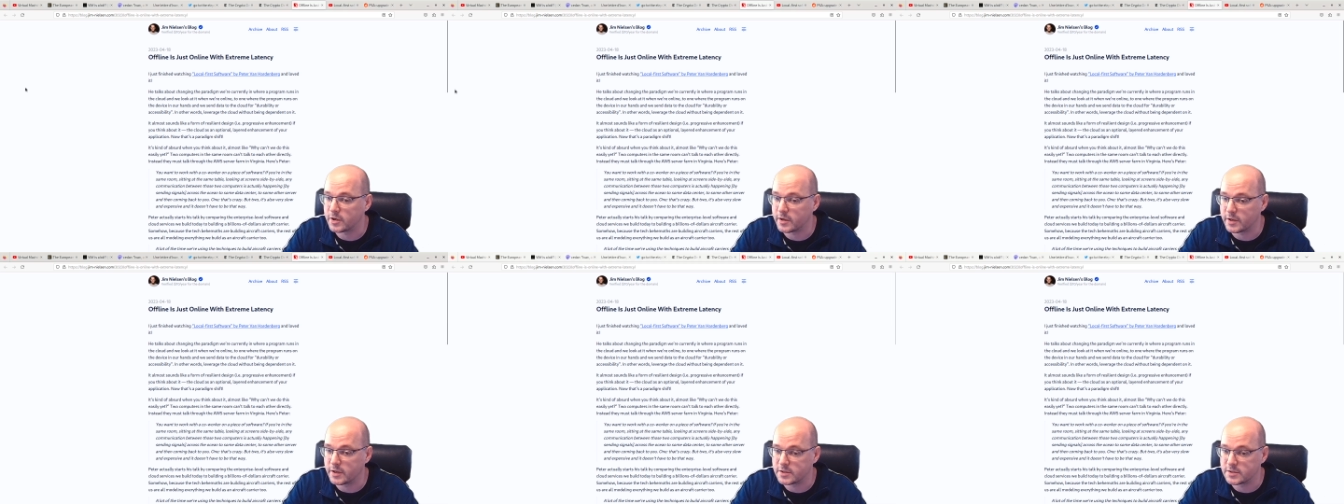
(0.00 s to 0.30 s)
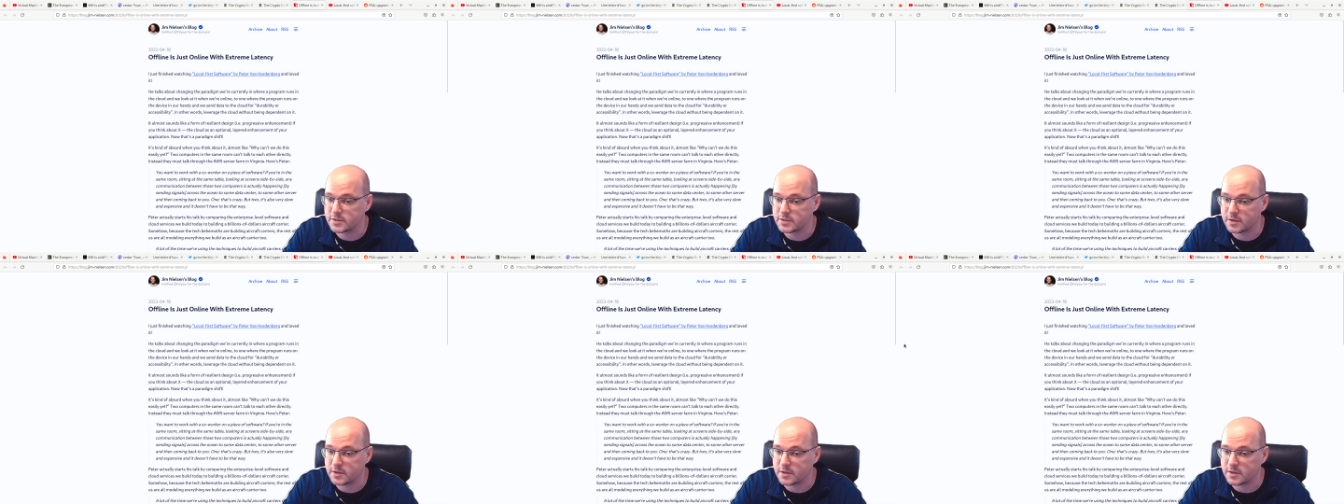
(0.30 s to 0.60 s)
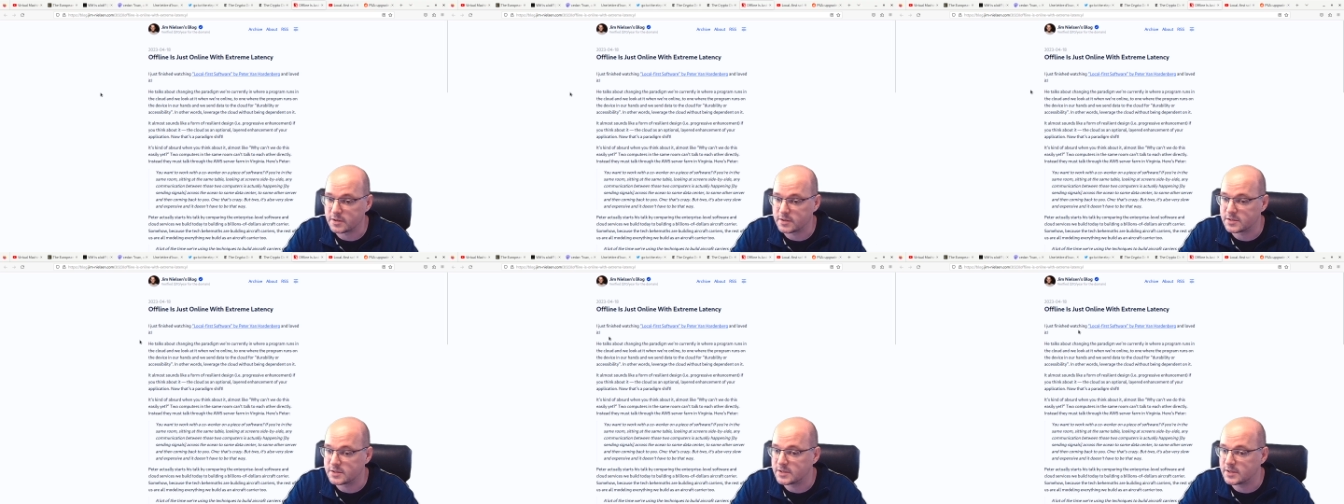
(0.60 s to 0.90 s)
It's a
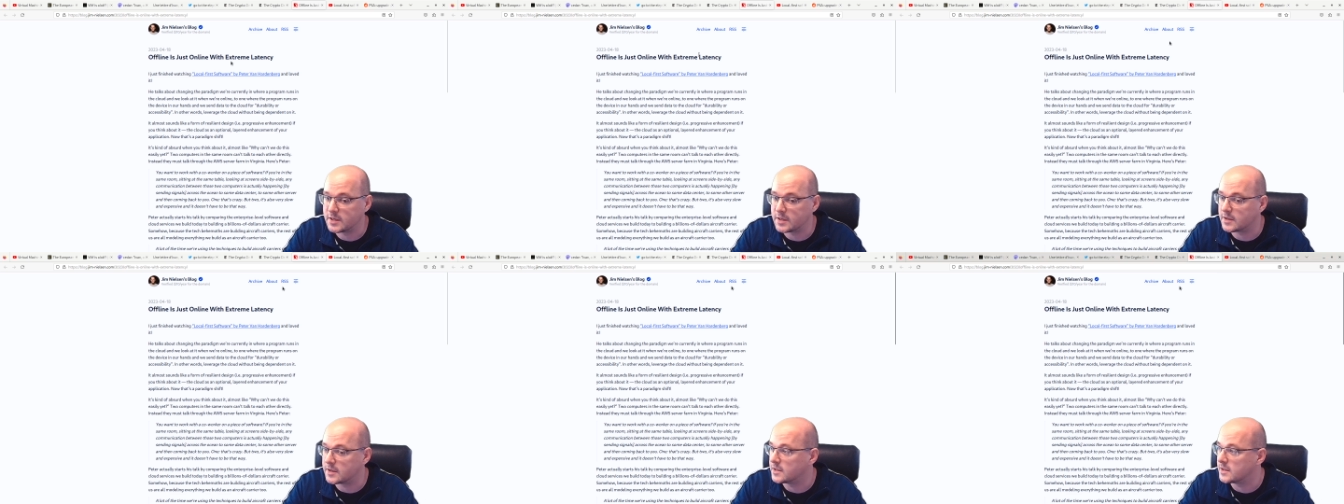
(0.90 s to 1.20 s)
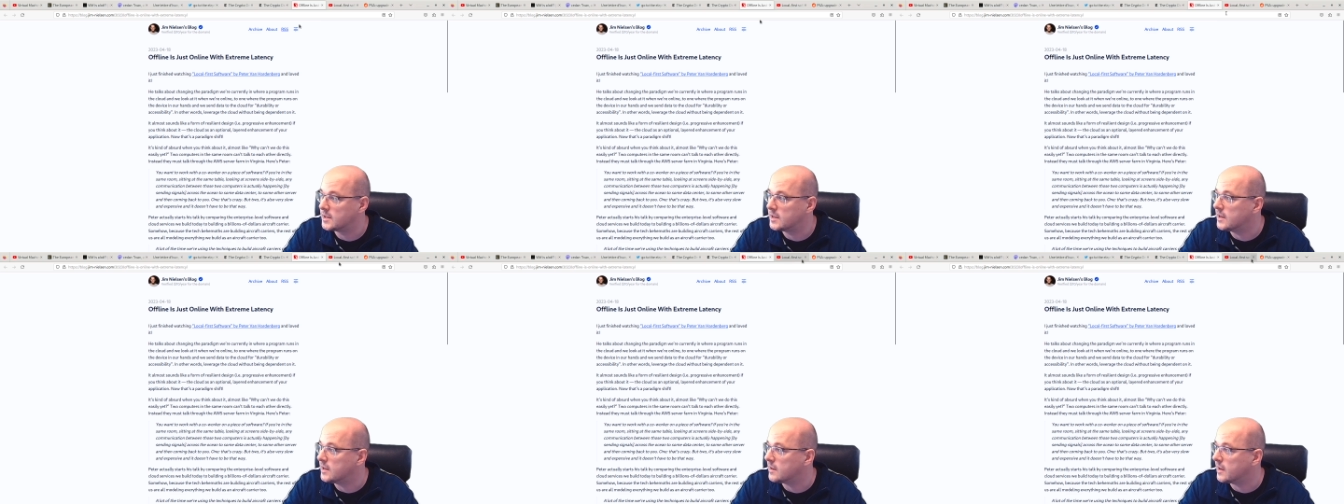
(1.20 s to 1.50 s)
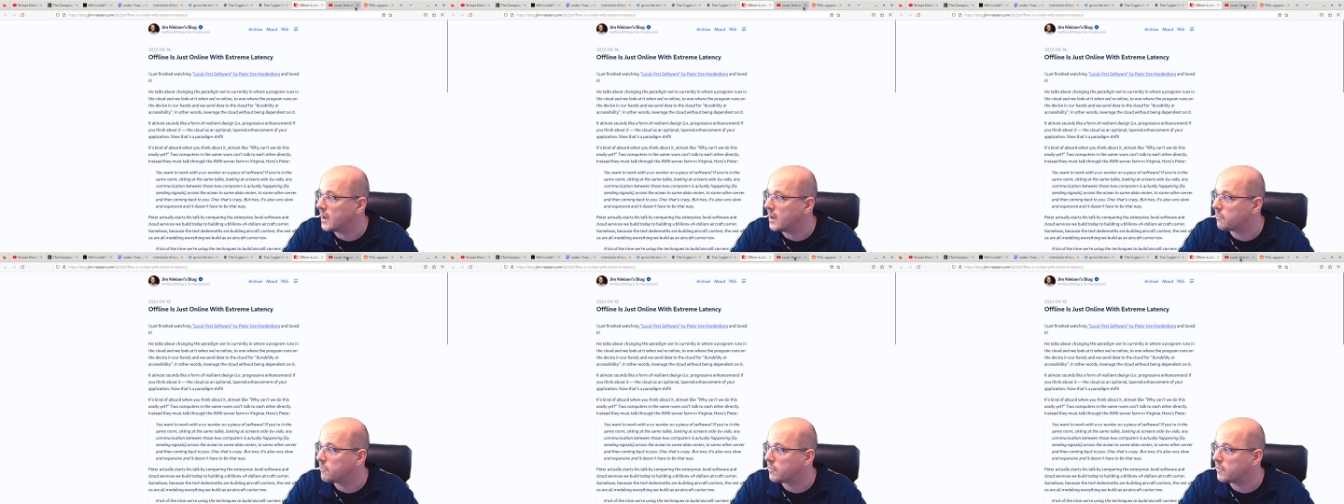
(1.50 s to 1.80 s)
CRDT
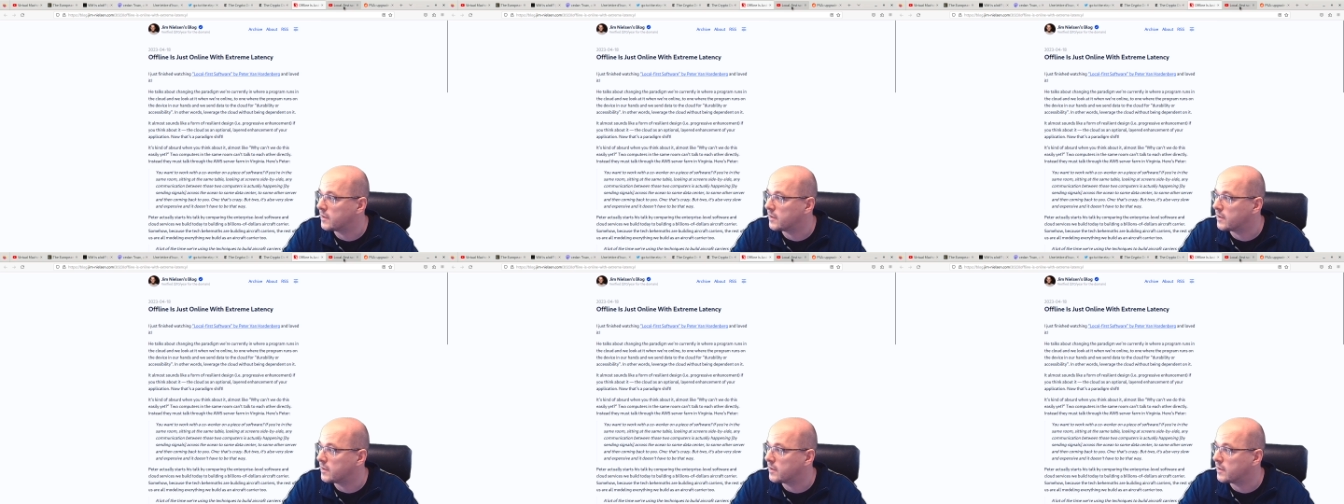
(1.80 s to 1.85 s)
library.